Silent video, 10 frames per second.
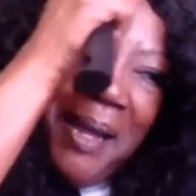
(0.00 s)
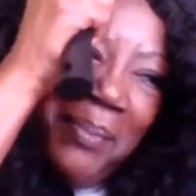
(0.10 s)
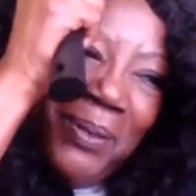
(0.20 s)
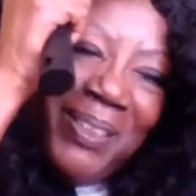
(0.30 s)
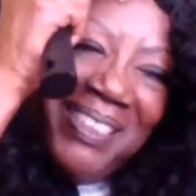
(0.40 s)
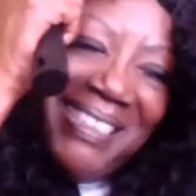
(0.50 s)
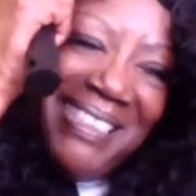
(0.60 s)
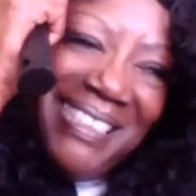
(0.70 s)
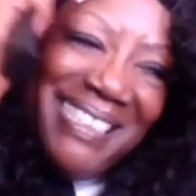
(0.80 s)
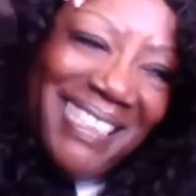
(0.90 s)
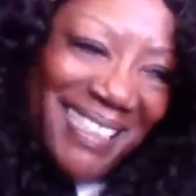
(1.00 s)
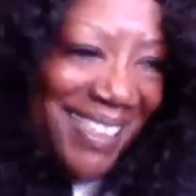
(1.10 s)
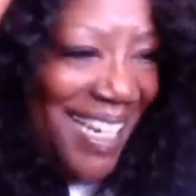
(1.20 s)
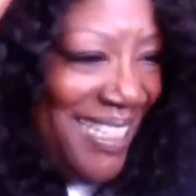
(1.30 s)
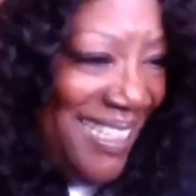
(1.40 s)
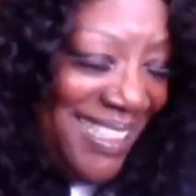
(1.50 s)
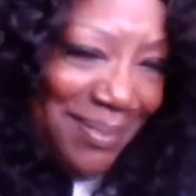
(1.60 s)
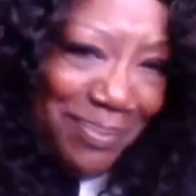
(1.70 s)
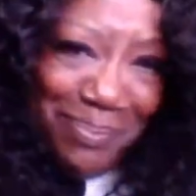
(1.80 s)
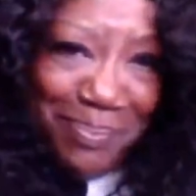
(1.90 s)
able to lay
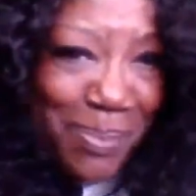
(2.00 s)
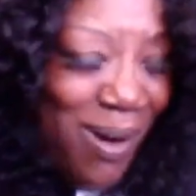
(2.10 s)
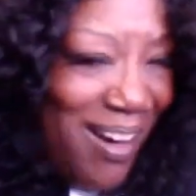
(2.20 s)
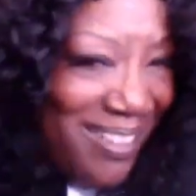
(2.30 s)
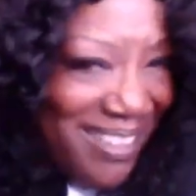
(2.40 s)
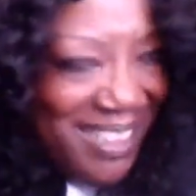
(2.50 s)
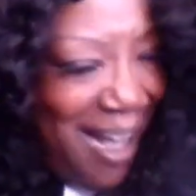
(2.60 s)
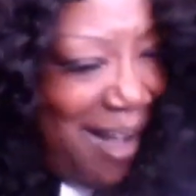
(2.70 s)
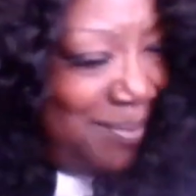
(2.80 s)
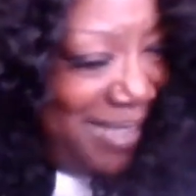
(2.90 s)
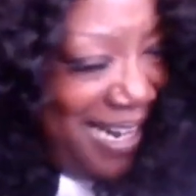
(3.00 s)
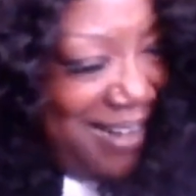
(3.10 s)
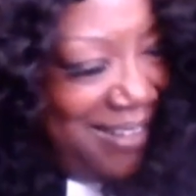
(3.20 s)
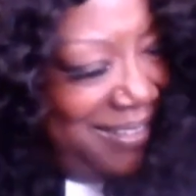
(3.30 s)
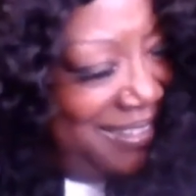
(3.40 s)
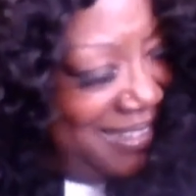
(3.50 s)
this part in the top down,